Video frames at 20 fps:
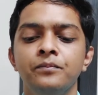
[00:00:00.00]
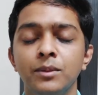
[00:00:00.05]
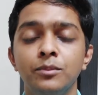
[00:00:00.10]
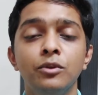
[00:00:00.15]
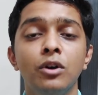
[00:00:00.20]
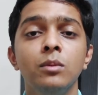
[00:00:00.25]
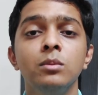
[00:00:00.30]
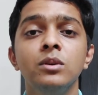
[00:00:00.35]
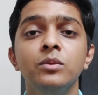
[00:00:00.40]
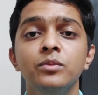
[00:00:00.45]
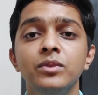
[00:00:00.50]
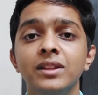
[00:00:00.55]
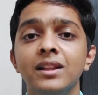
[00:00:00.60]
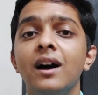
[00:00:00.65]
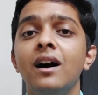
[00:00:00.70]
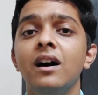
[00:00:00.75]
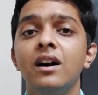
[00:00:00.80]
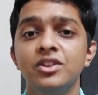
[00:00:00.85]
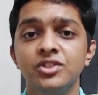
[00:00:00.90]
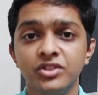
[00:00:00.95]
The problem with
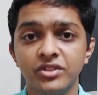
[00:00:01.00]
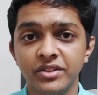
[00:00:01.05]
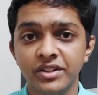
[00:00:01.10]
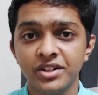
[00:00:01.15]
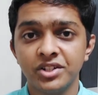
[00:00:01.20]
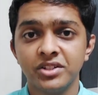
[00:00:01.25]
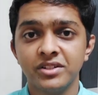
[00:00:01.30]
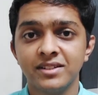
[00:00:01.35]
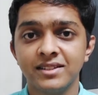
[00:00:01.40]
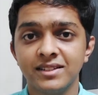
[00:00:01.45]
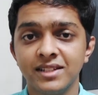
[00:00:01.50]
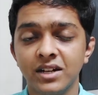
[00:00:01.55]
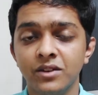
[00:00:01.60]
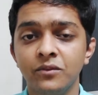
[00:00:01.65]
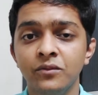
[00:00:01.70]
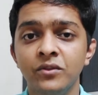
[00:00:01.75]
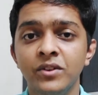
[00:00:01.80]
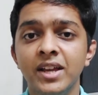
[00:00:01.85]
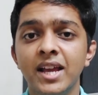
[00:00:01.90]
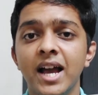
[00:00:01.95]
our generation is
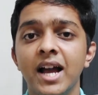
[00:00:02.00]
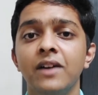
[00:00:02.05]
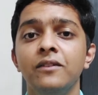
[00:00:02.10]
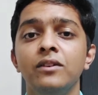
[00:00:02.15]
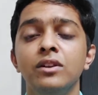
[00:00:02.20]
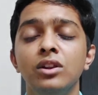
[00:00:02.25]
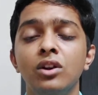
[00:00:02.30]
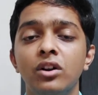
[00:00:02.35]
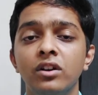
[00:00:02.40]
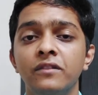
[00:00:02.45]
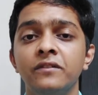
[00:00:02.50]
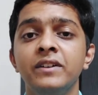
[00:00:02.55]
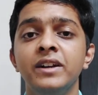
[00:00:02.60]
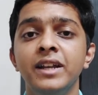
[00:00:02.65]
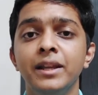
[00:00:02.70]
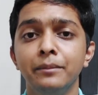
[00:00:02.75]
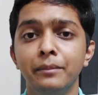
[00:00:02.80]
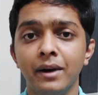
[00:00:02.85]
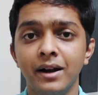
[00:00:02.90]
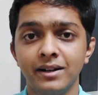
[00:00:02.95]
that we have a lot of
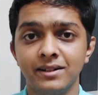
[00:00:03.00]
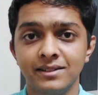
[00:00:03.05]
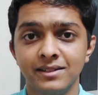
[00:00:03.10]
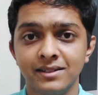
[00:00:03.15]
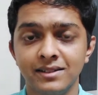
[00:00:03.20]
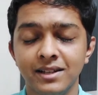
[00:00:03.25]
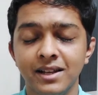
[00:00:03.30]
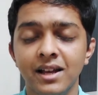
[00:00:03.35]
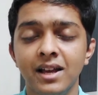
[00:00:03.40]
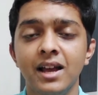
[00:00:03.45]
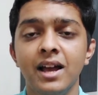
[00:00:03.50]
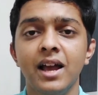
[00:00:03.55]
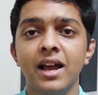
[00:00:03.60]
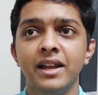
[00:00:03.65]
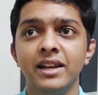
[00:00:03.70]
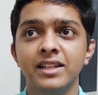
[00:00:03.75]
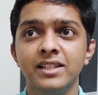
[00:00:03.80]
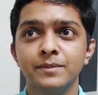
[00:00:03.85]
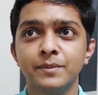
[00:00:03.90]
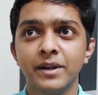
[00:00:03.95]
demands
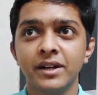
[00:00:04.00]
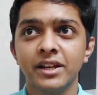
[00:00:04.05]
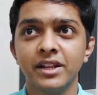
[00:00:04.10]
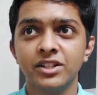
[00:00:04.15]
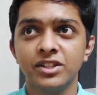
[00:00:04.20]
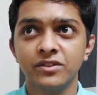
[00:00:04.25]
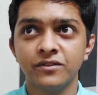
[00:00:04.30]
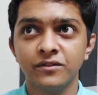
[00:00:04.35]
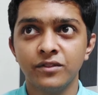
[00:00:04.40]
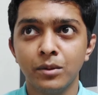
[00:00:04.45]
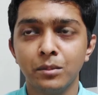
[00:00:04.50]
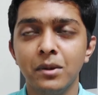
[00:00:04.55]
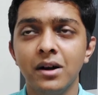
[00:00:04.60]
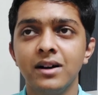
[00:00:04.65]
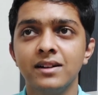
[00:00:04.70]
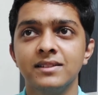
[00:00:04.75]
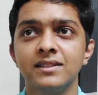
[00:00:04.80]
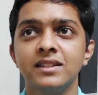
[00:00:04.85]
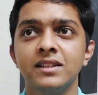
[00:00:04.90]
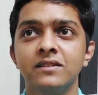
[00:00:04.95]
and expectation from
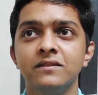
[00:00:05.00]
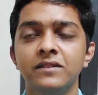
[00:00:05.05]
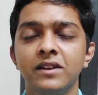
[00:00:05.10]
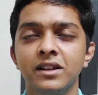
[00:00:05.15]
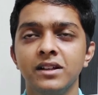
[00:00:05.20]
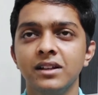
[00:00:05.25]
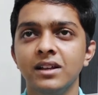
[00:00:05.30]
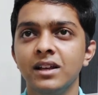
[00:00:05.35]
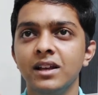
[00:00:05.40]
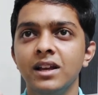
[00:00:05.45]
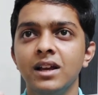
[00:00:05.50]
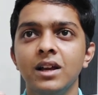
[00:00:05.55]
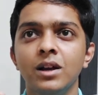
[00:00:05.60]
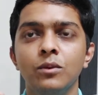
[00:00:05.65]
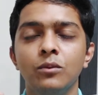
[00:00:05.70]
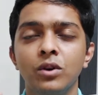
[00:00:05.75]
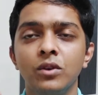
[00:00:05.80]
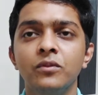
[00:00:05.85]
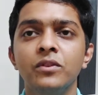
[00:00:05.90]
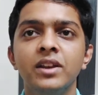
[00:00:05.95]
ourselves and
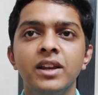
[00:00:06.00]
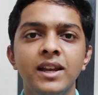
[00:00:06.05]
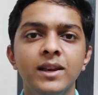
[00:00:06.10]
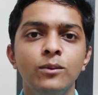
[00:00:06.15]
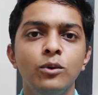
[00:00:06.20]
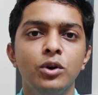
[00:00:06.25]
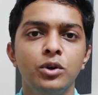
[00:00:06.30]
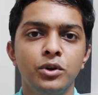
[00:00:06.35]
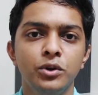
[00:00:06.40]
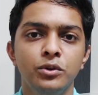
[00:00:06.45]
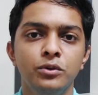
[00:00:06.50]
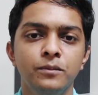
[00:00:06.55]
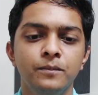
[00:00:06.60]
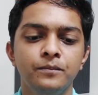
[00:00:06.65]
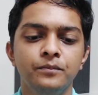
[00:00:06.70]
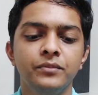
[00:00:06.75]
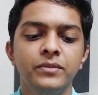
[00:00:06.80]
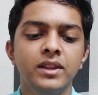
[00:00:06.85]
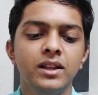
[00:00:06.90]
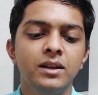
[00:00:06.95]
what we really want to do.
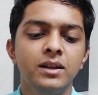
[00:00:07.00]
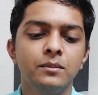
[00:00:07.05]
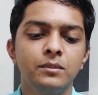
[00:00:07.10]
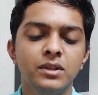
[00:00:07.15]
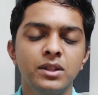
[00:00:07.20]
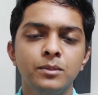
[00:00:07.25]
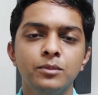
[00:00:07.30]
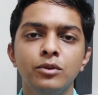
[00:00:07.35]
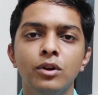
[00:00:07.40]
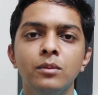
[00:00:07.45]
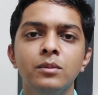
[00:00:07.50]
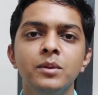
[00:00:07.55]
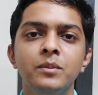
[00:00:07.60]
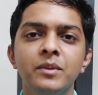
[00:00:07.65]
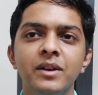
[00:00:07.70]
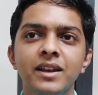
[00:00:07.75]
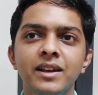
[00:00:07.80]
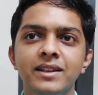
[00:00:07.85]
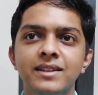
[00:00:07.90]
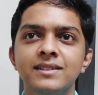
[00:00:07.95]
But the problem
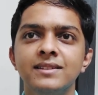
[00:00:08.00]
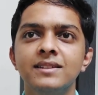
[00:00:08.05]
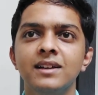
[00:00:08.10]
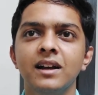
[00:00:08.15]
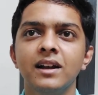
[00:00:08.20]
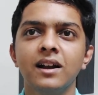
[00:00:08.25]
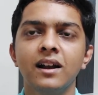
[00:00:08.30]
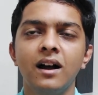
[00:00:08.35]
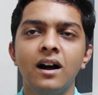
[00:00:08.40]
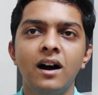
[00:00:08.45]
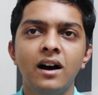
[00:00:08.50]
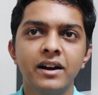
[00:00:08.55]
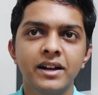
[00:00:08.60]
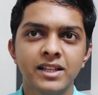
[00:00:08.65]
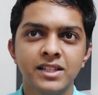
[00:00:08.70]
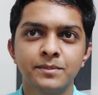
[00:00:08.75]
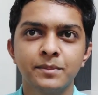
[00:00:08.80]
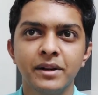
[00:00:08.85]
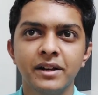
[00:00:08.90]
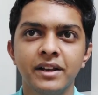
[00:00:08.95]
really is that our
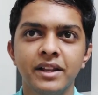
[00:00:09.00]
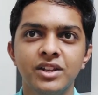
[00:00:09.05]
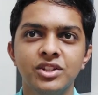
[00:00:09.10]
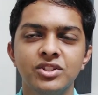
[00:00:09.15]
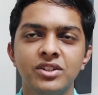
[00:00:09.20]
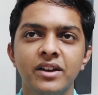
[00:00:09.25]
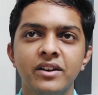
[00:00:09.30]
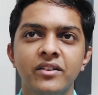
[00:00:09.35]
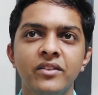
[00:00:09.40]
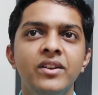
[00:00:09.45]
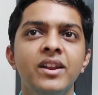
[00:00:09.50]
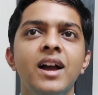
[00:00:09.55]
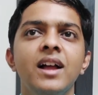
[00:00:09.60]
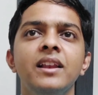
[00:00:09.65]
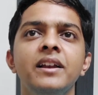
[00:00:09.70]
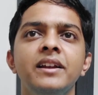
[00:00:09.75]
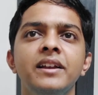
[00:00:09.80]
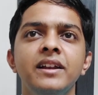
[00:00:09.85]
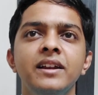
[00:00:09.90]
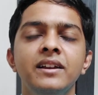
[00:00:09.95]
expectation and
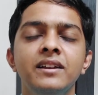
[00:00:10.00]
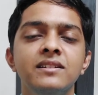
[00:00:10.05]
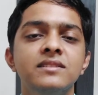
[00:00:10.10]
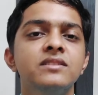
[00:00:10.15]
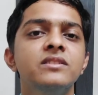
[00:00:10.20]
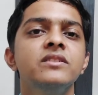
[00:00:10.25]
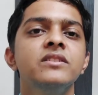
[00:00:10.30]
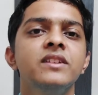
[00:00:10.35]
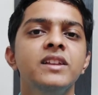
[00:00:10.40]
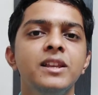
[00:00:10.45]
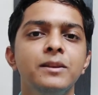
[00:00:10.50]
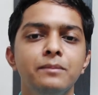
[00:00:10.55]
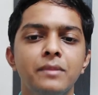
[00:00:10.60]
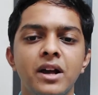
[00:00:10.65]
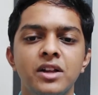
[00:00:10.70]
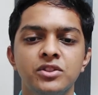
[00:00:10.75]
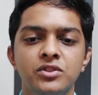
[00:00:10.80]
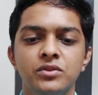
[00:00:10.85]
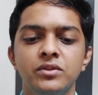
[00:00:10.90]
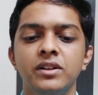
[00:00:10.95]
reality doesn't really
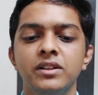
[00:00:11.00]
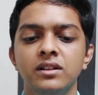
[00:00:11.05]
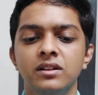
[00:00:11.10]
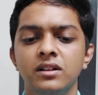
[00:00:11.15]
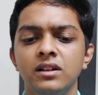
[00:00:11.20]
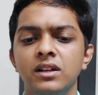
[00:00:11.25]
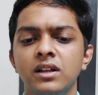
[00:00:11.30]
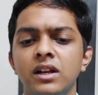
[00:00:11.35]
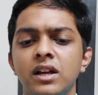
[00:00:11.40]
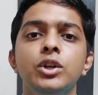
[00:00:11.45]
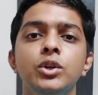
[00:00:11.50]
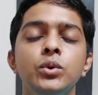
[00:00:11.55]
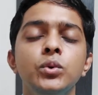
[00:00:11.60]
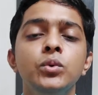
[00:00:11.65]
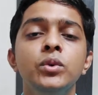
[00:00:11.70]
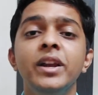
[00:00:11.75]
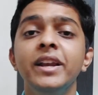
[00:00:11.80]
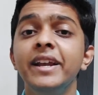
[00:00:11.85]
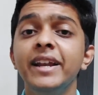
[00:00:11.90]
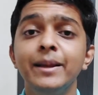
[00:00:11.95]
match together. To
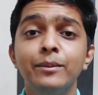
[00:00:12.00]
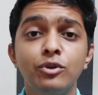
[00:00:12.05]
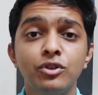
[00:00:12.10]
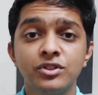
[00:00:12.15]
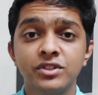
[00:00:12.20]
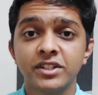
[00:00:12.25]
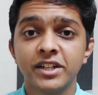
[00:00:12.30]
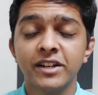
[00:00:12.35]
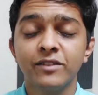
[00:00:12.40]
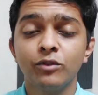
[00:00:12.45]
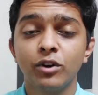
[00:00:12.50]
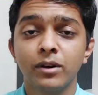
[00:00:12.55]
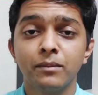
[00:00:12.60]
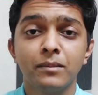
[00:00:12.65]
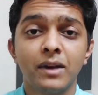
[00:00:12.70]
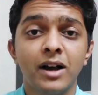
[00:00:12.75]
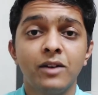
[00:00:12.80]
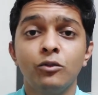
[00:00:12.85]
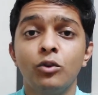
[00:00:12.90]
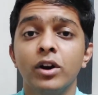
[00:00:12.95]
really demonstrate what
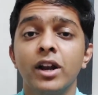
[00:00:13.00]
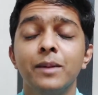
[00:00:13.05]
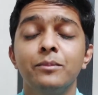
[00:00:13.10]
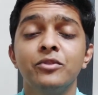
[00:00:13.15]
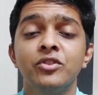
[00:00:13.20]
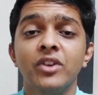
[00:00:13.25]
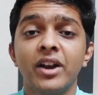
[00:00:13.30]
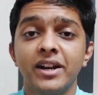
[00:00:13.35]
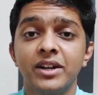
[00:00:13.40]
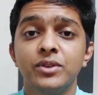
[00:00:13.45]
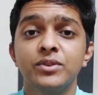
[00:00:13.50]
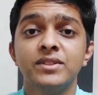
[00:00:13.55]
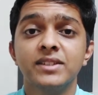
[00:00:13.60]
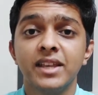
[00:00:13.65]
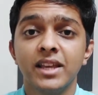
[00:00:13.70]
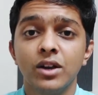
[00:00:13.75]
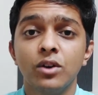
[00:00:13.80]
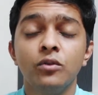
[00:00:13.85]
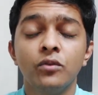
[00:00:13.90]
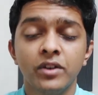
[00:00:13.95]
I'm trying to
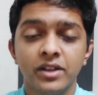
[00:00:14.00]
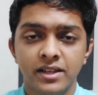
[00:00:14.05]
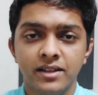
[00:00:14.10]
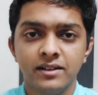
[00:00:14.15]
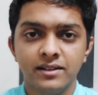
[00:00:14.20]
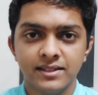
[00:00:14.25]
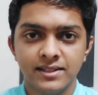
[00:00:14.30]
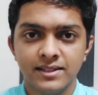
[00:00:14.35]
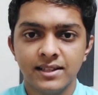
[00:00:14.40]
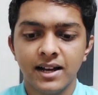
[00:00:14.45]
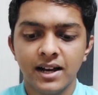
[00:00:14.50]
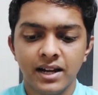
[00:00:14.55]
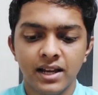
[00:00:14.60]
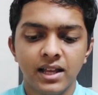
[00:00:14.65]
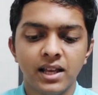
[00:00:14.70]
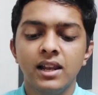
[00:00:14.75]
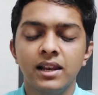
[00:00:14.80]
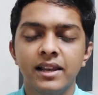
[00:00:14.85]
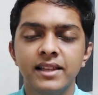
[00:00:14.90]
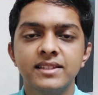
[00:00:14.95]
say over here is
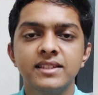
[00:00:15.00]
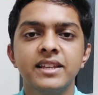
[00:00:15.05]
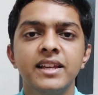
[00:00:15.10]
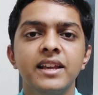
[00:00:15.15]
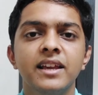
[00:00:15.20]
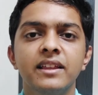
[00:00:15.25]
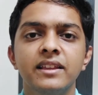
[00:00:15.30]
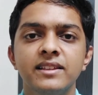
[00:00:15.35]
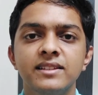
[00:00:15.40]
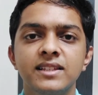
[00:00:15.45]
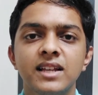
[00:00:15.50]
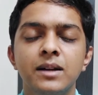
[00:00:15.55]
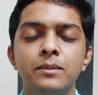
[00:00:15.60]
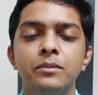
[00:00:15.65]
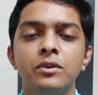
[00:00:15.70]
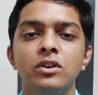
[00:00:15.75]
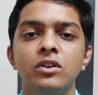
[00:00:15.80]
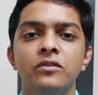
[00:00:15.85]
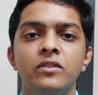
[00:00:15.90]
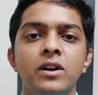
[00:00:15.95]
that, let's take an
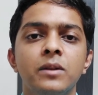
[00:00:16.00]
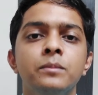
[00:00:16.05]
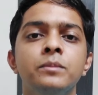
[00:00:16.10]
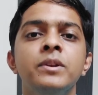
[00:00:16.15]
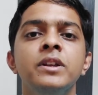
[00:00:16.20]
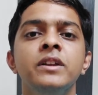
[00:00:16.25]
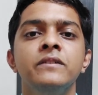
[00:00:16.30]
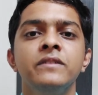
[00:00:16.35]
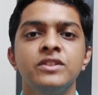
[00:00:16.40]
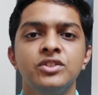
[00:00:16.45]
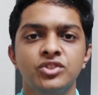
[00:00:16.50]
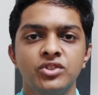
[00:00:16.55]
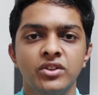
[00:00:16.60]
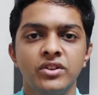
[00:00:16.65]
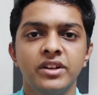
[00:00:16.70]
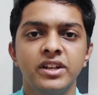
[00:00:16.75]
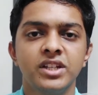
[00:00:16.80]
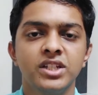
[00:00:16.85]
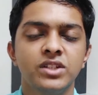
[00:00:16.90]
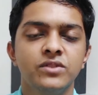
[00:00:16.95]
example of our previous
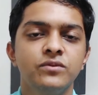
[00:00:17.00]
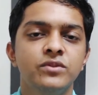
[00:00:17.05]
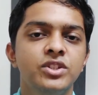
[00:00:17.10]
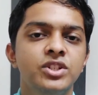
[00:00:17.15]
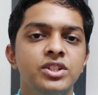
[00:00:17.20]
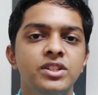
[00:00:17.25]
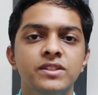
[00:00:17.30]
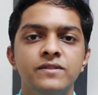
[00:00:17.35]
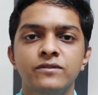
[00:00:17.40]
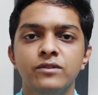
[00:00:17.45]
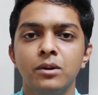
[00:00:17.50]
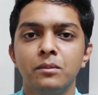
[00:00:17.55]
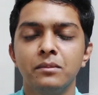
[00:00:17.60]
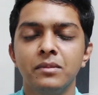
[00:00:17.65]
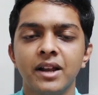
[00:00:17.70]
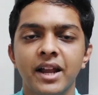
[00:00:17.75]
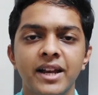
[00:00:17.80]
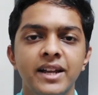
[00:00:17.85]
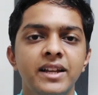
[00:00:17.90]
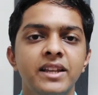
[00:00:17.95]
generation, which is from
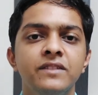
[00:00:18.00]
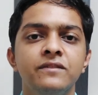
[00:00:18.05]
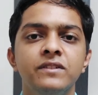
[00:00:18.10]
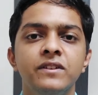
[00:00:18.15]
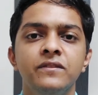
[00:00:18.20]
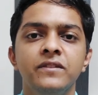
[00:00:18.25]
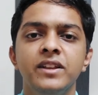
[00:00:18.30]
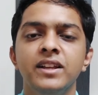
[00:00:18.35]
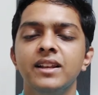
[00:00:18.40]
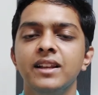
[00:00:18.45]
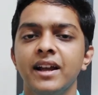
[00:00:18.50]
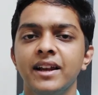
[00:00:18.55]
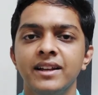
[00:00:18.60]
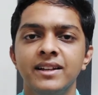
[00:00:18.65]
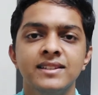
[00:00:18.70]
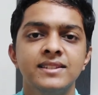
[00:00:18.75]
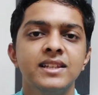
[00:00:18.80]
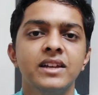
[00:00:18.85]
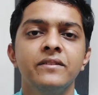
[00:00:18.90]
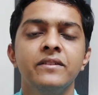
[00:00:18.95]
1950,
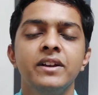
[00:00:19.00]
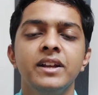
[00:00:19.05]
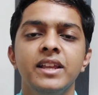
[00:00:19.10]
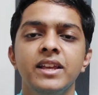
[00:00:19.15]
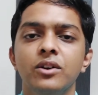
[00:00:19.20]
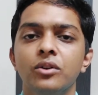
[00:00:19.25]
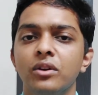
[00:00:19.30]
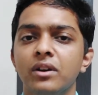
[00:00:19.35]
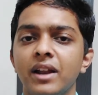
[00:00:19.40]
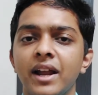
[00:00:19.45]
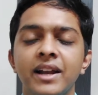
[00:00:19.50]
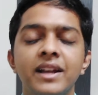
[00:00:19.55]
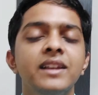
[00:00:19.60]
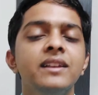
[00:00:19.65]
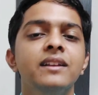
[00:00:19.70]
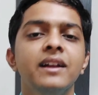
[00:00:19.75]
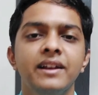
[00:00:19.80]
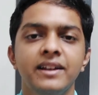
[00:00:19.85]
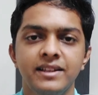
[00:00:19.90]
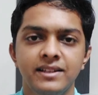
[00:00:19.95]
1970 or
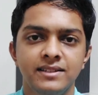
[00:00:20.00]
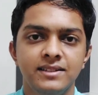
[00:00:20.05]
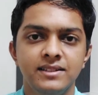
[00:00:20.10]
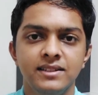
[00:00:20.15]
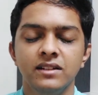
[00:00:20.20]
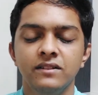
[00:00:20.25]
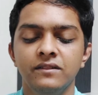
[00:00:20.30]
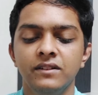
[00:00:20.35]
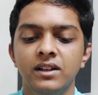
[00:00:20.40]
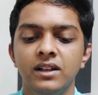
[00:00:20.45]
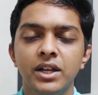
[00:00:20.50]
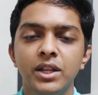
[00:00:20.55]
1990 itself.